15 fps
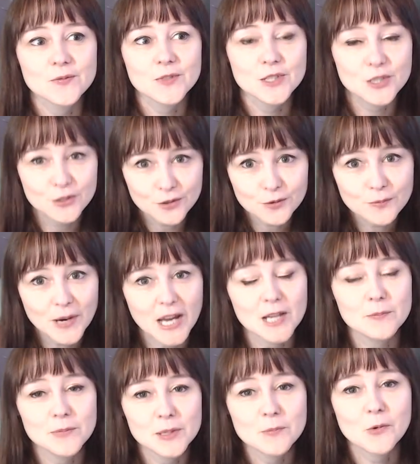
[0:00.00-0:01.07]
you
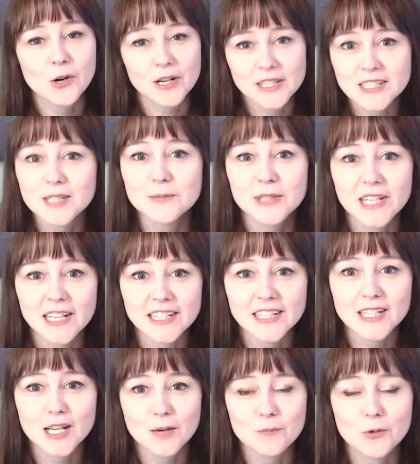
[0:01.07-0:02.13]
might be more intimidated
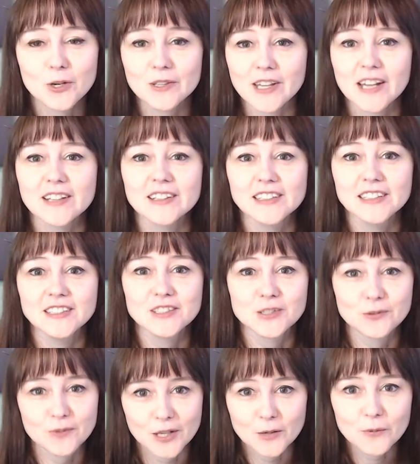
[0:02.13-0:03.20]
and more likely to
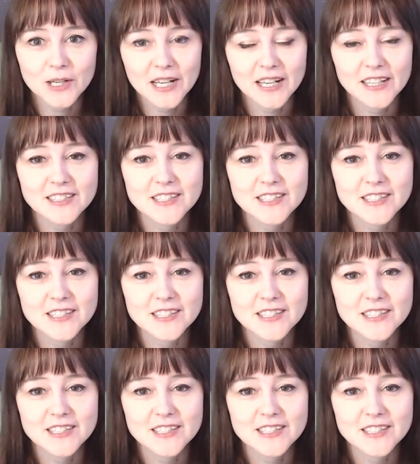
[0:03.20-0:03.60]
run away.